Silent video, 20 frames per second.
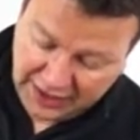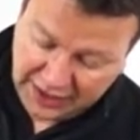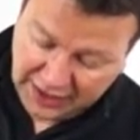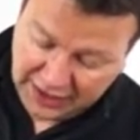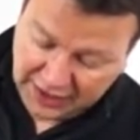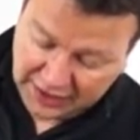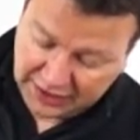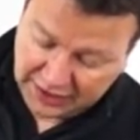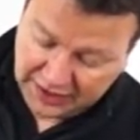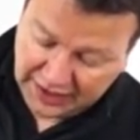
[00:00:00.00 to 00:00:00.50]

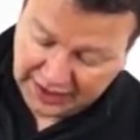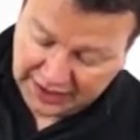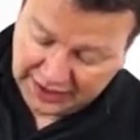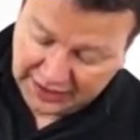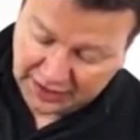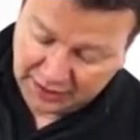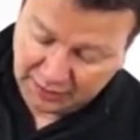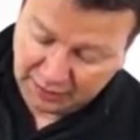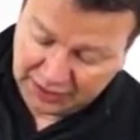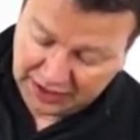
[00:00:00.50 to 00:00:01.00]
can
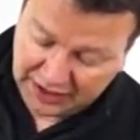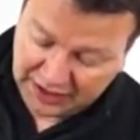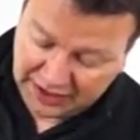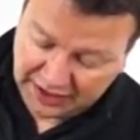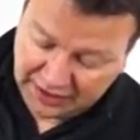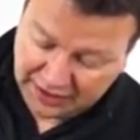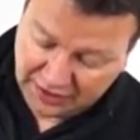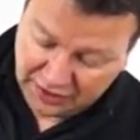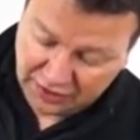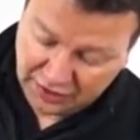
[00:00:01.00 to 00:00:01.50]
drain completely
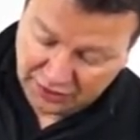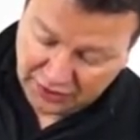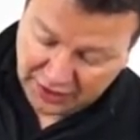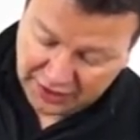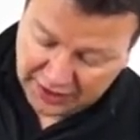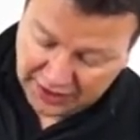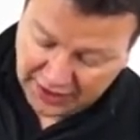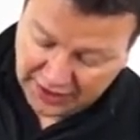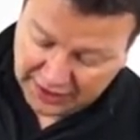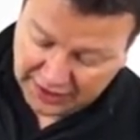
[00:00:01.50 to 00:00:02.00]
through
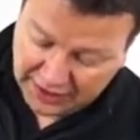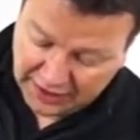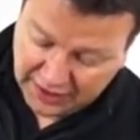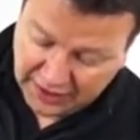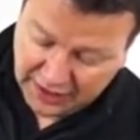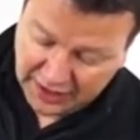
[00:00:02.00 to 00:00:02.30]
and, and